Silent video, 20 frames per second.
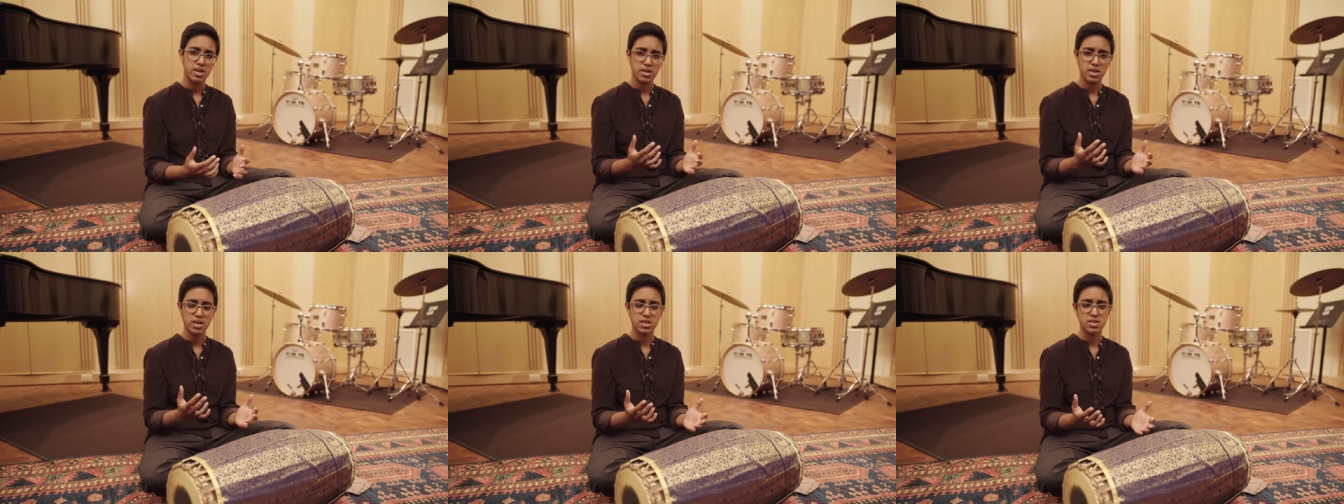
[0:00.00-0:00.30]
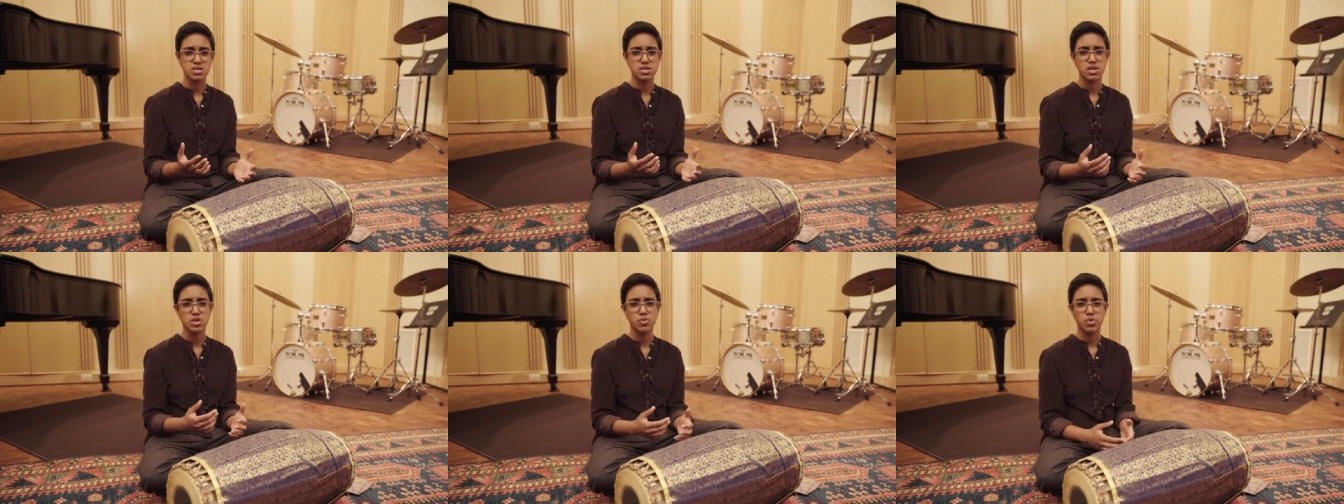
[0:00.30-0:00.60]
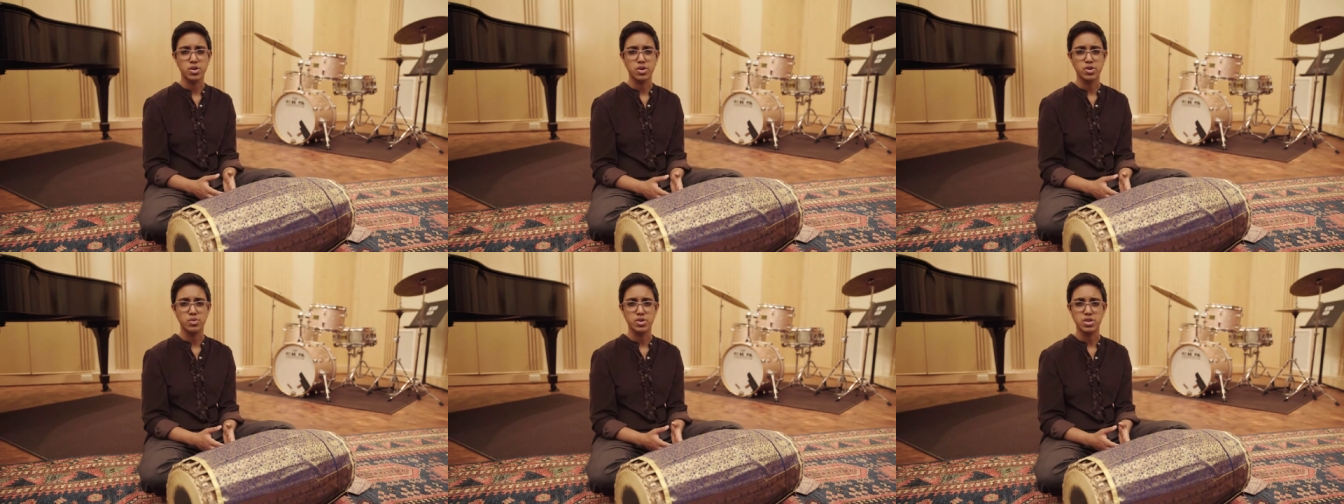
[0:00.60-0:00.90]
that this can
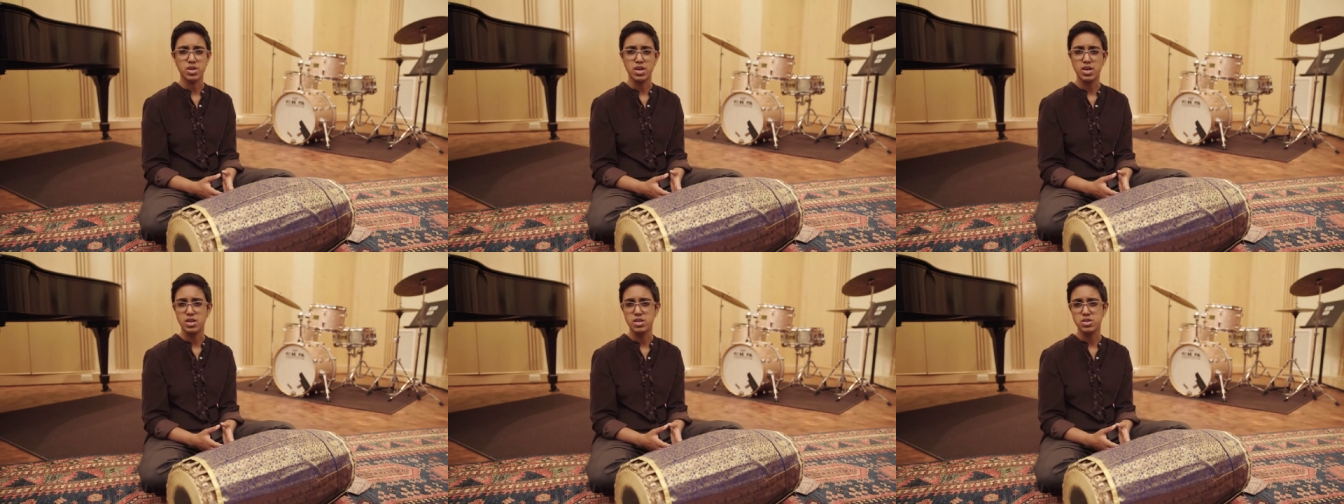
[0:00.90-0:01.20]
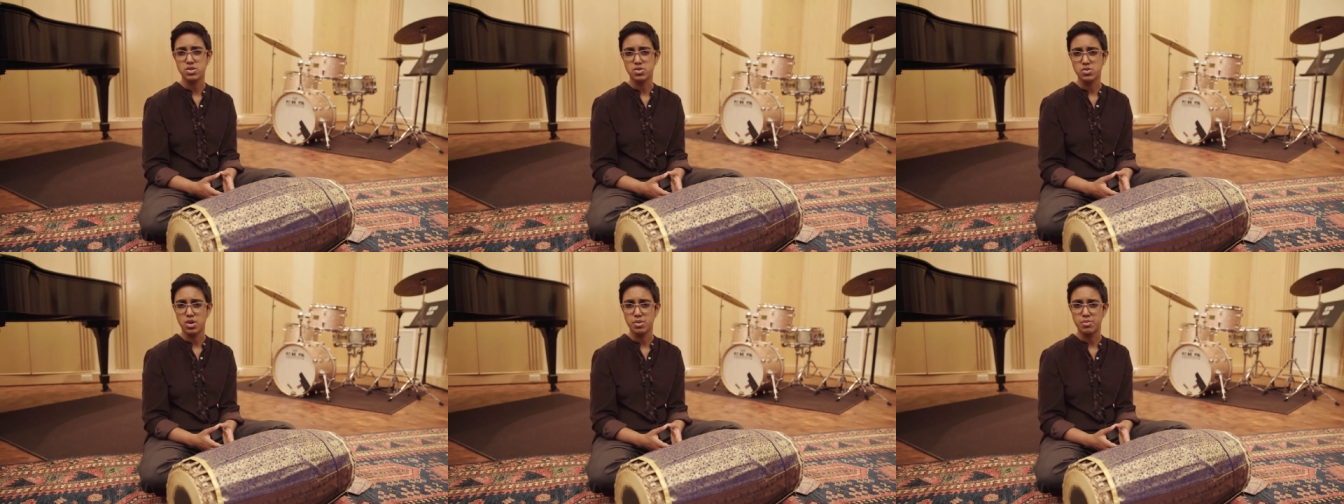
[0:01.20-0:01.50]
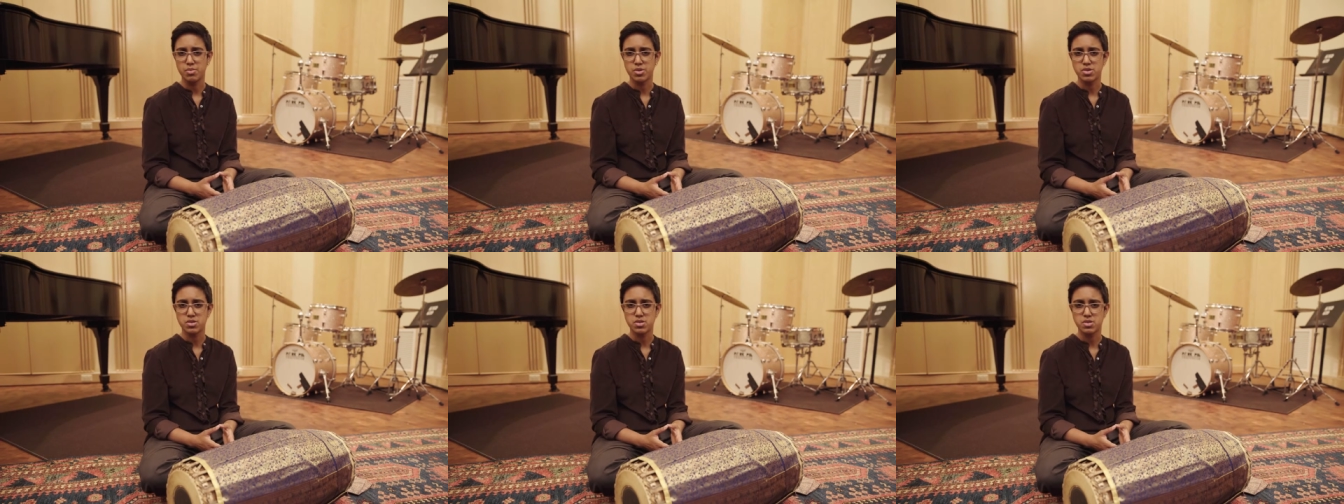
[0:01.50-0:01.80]
work with any two
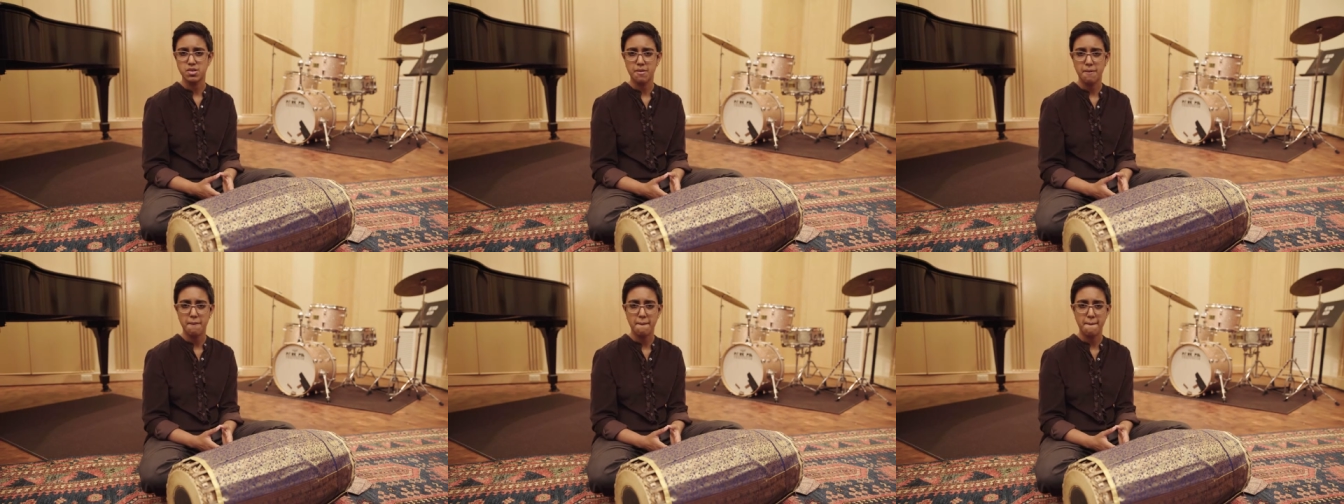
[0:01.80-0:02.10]
numbers.